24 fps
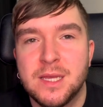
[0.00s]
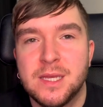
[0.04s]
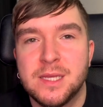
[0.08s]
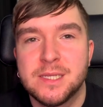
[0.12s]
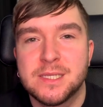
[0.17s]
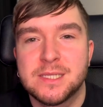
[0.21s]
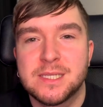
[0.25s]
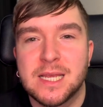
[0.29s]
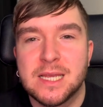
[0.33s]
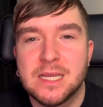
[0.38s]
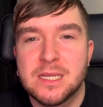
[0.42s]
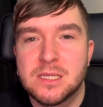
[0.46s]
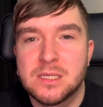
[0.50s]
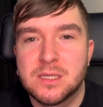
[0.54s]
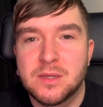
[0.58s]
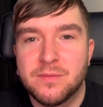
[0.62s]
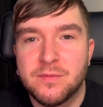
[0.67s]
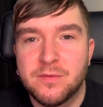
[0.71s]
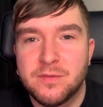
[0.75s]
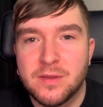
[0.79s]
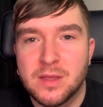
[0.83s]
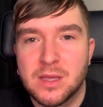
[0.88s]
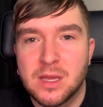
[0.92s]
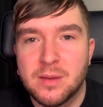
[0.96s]
says
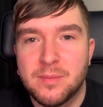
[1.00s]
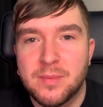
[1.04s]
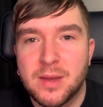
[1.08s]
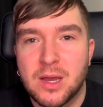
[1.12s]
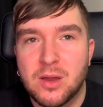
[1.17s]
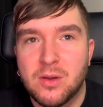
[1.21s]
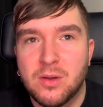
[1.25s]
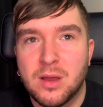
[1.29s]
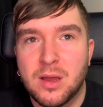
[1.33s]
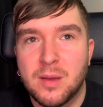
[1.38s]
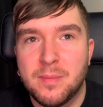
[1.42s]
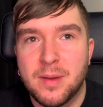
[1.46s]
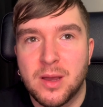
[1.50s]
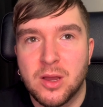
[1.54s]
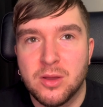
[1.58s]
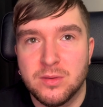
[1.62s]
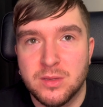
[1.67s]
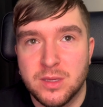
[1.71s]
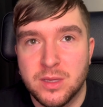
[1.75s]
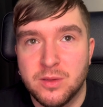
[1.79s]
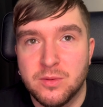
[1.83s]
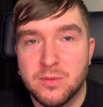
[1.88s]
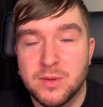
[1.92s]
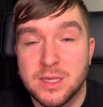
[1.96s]
something about, about
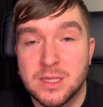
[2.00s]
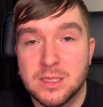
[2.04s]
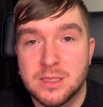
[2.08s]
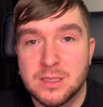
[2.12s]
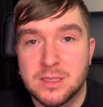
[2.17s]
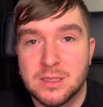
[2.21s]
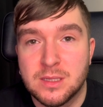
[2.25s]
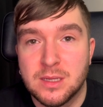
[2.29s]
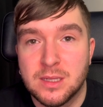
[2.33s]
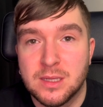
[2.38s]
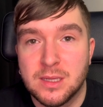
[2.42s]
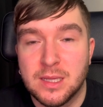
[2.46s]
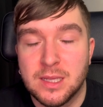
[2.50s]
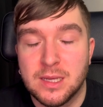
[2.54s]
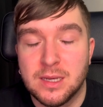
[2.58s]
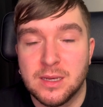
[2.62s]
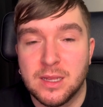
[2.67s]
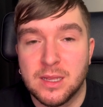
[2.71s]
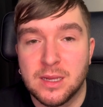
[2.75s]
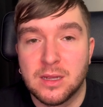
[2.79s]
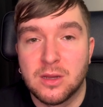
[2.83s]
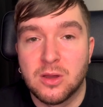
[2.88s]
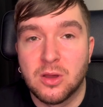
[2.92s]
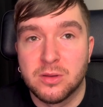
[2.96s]
you in, in,
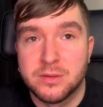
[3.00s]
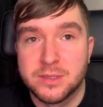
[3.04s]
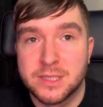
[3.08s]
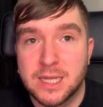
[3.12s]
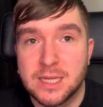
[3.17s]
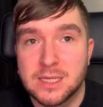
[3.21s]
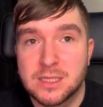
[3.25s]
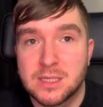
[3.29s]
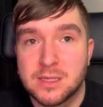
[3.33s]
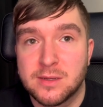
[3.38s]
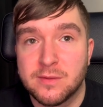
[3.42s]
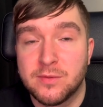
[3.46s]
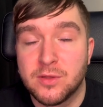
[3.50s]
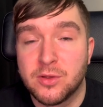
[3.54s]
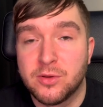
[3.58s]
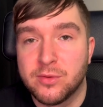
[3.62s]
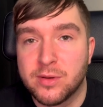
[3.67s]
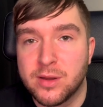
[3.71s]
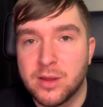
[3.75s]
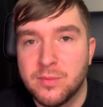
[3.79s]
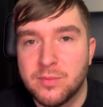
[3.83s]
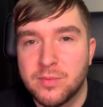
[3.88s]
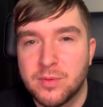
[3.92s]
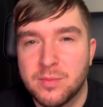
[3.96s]
in context of the
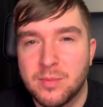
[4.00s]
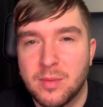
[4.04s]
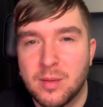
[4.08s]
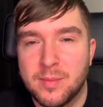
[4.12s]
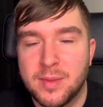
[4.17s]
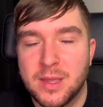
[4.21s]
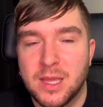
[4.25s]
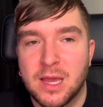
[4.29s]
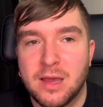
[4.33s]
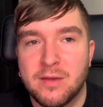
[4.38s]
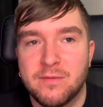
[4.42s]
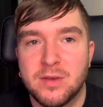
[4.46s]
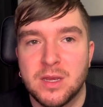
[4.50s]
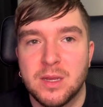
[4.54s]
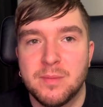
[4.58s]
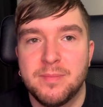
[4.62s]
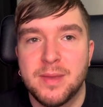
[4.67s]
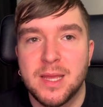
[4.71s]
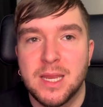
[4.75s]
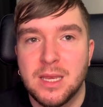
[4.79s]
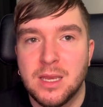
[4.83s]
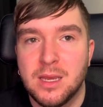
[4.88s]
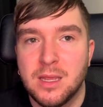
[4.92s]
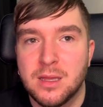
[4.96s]
group. Maybe you have an
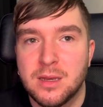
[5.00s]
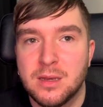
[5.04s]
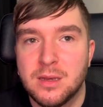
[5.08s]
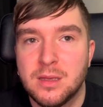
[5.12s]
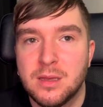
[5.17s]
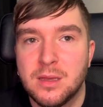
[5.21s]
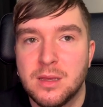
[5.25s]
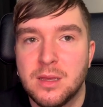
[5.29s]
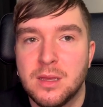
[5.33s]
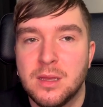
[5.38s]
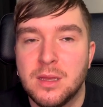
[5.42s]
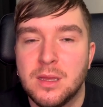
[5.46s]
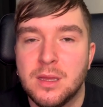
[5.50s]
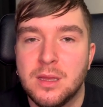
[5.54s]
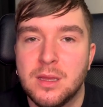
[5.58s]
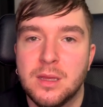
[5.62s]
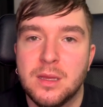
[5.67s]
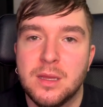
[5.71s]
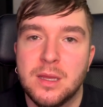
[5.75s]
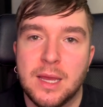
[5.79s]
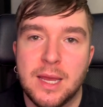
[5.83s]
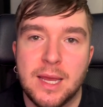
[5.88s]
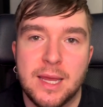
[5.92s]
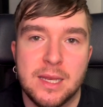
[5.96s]
opinion
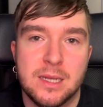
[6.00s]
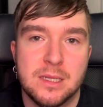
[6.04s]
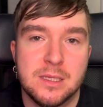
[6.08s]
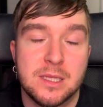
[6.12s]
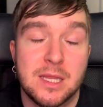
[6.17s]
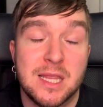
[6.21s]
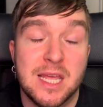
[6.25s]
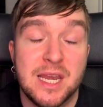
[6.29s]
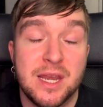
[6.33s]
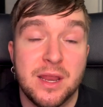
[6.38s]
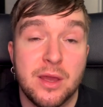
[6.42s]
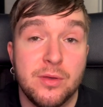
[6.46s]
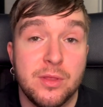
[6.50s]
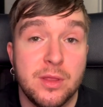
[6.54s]
and they know